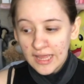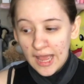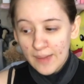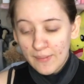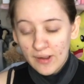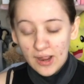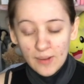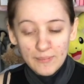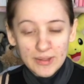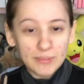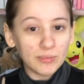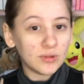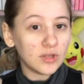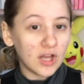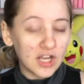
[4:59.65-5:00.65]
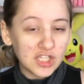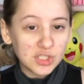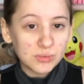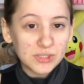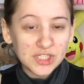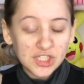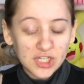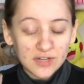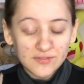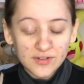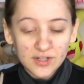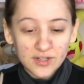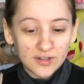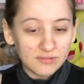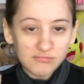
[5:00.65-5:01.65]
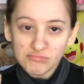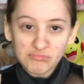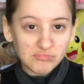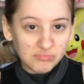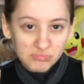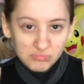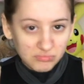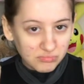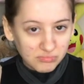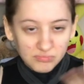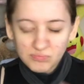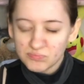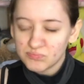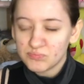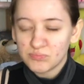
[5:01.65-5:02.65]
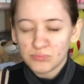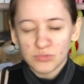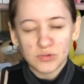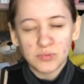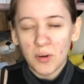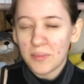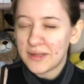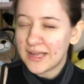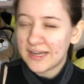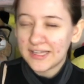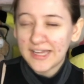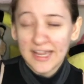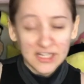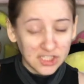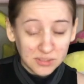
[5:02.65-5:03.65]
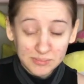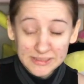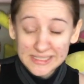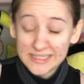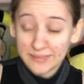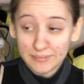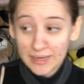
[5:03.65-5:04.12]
about how people lie to each other. Would probably indicate to me that